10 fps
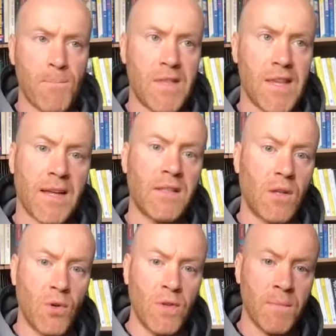they
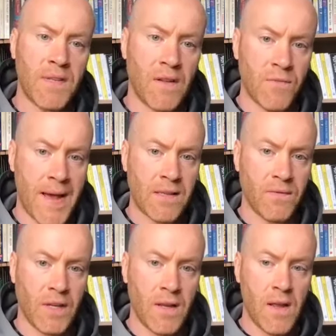exclude themselves
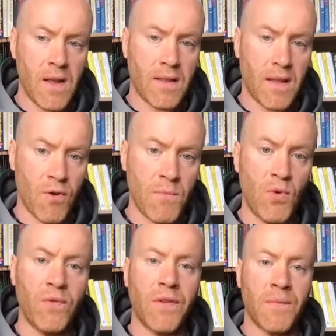massively. They
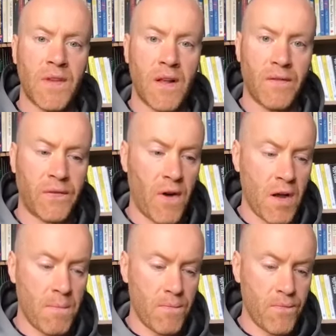remove themselves
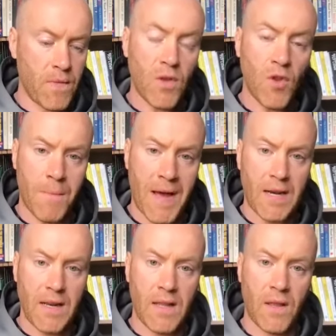from normality.